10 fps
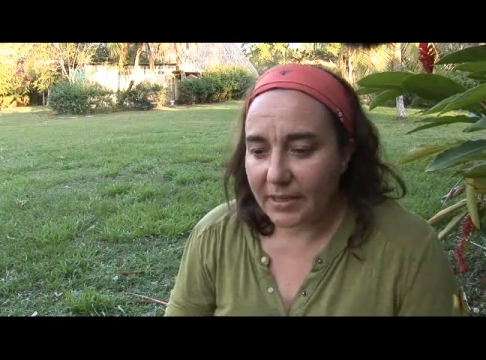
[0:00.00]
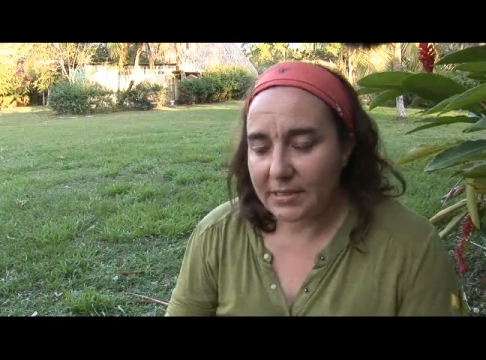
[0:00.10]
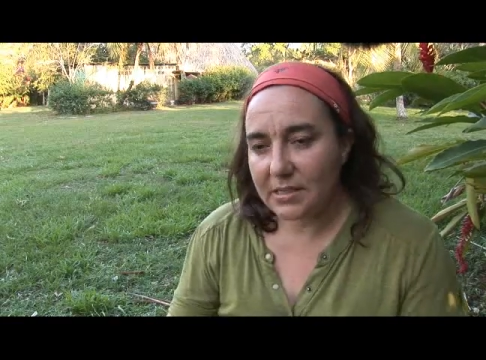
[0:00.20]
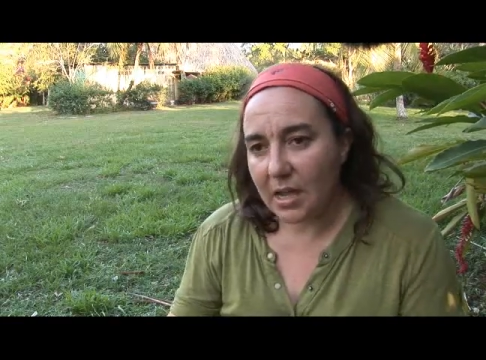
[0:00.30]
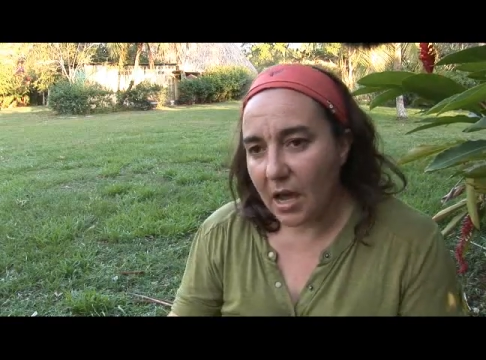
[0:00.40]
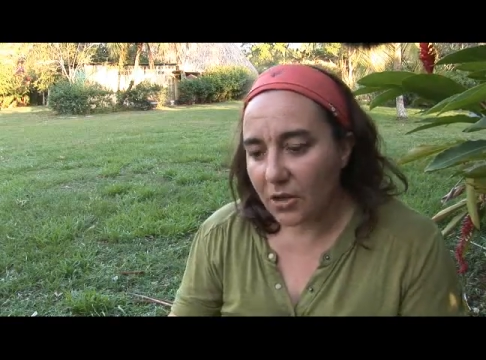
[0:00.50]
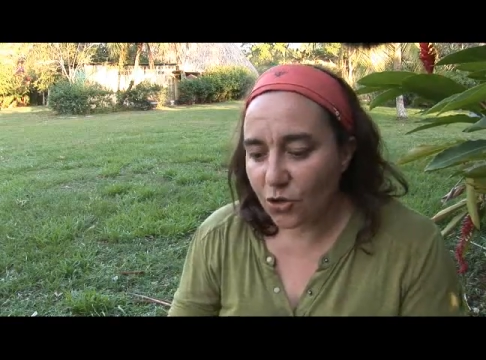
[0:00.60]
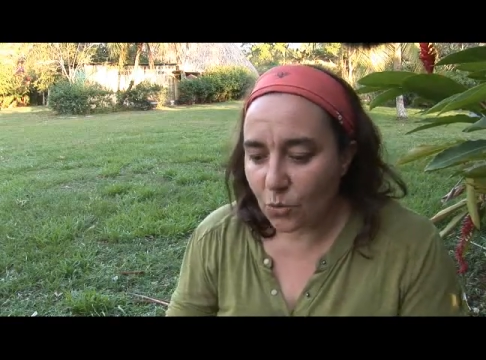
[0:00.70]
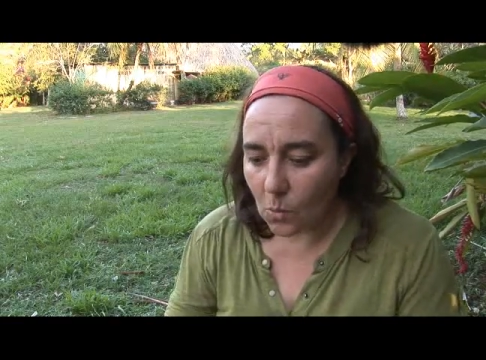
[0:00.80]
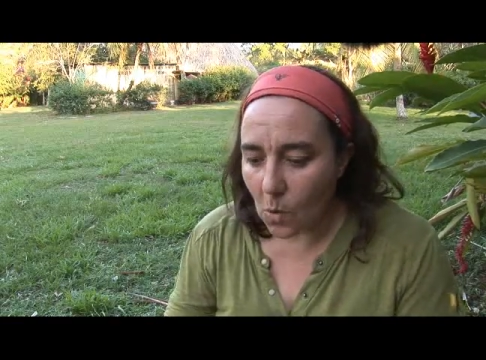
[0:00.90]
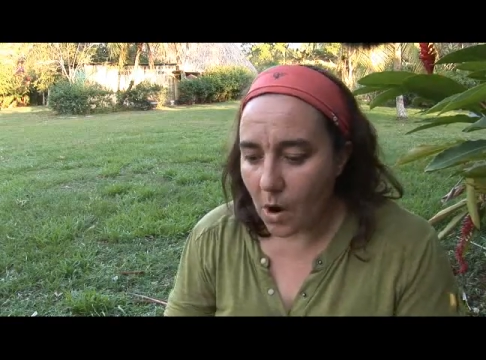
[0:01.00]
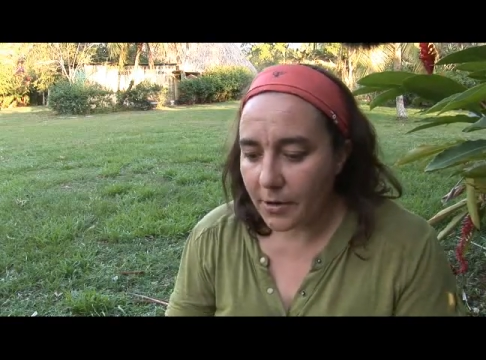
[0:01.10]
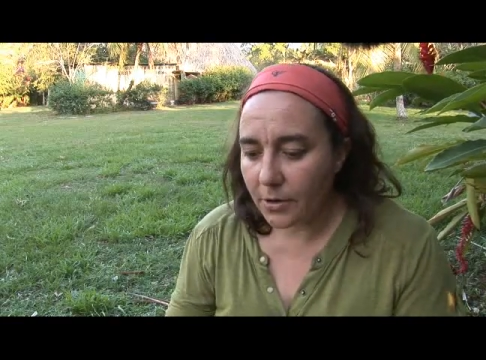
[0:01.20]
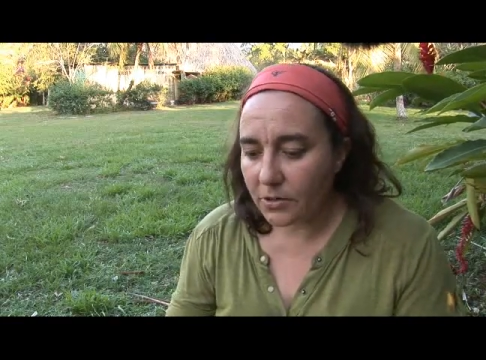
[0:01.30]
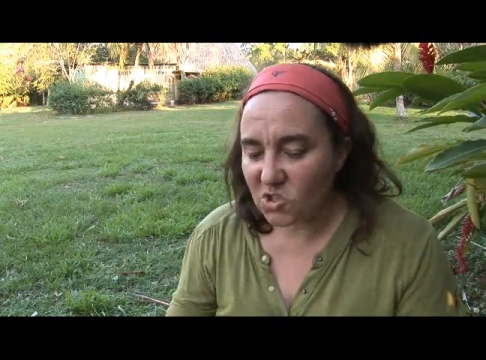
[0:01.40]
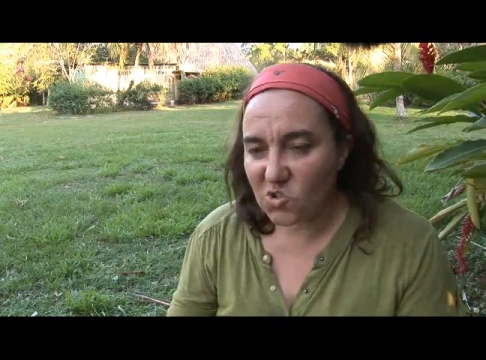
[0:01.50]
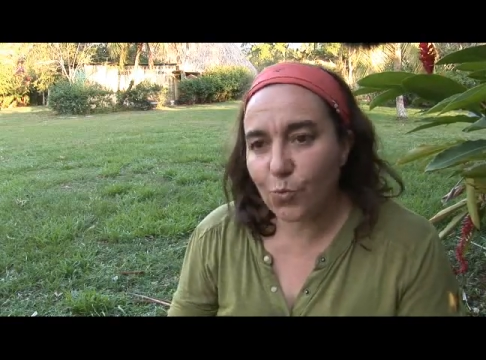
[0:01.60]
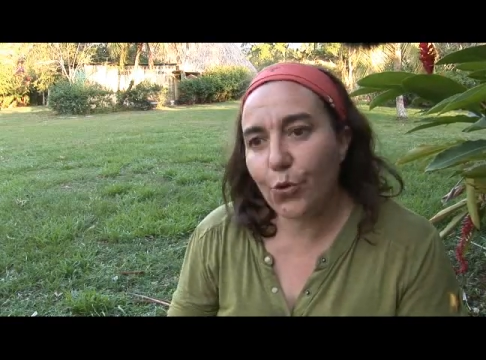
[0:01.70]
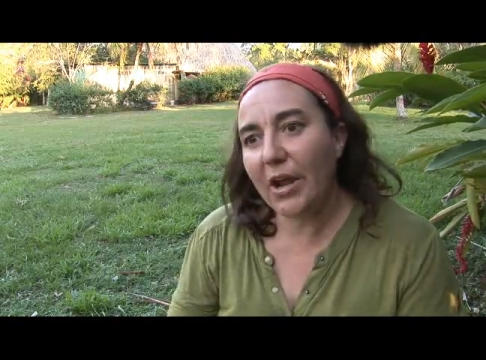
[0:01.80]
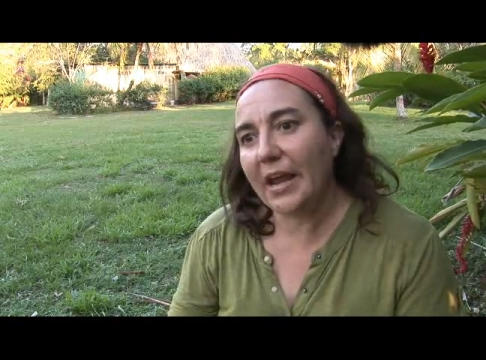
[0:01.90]
It's an underwater
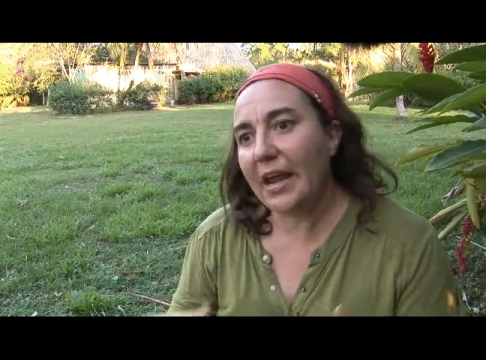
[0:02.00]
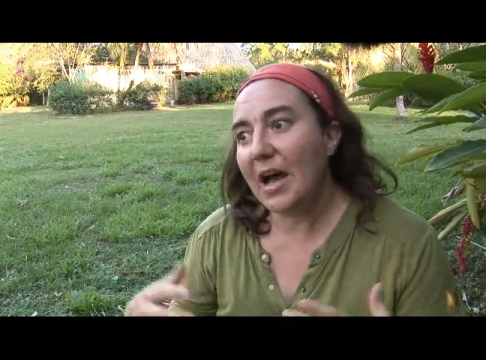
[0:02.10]
spring